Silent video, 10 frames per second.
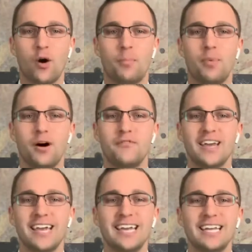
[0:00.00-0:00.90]
above
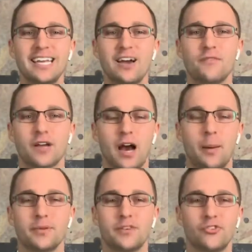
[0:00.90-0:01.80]
any of the
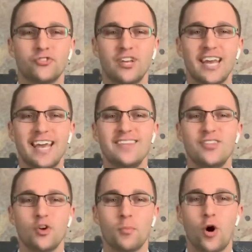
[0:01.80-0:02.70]
competition in
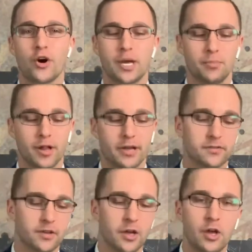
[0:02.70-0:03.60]
your marketplace.